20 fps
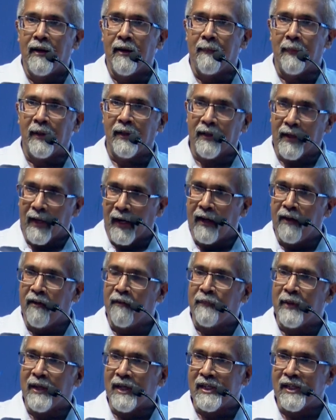But the kind
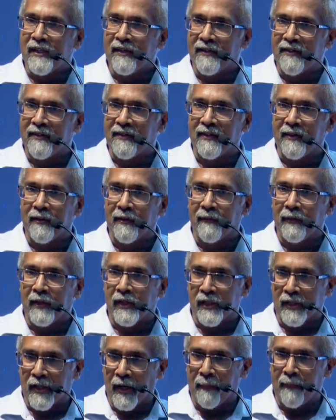of patients
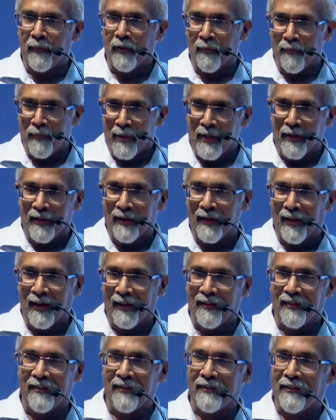which come to me,
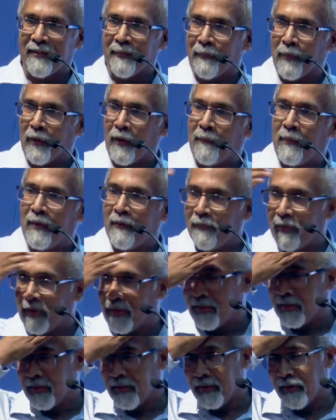and this is the problem
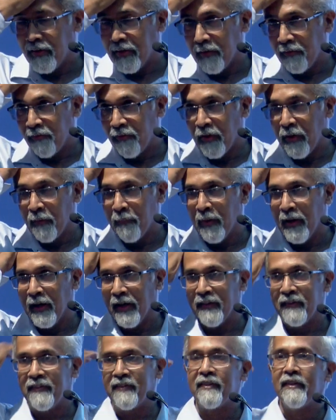with a referral
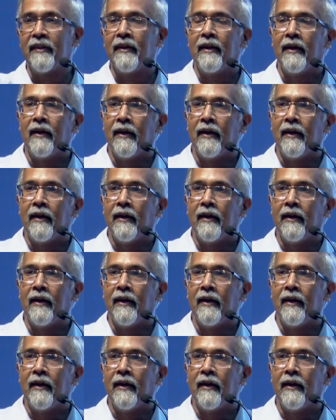bias,